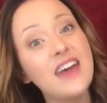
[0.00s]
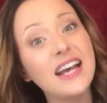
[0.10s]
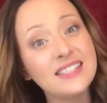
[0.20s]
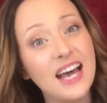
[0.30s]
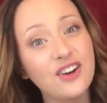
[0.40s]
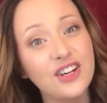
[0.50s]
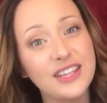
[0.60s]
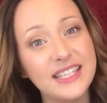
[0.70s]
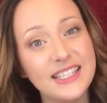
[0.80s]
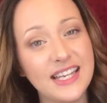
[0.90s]
That's how
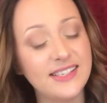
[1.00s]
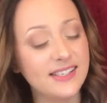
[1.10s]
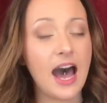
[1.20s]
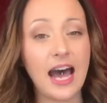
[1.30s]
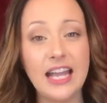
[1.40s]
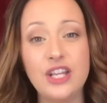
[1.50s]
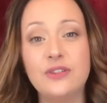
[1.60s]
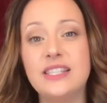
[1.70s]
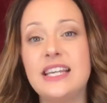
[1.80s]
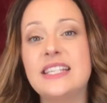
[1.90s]
good this is. I
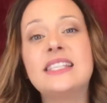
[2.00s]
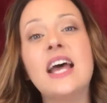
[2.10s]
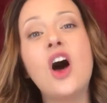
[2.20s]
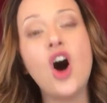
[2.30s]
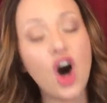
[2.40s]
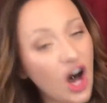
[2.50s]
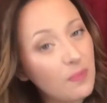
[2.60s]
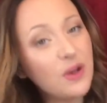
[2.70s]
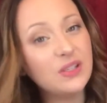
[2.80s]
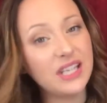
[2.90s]
use this
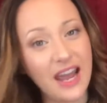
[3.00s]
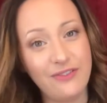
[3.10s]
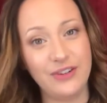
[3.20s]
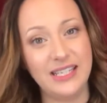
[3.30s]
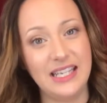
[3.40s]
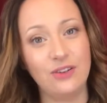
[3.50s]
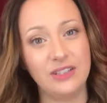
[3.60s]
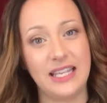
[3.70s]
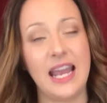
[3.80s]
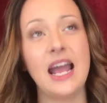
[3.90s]
almost every
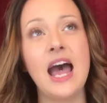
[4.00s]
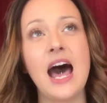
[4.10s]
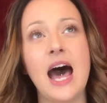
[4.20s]
single day.